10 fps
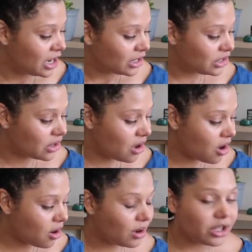
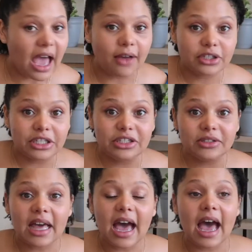So after you
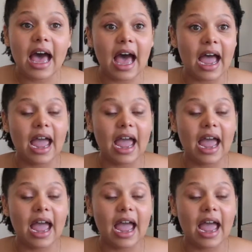do that,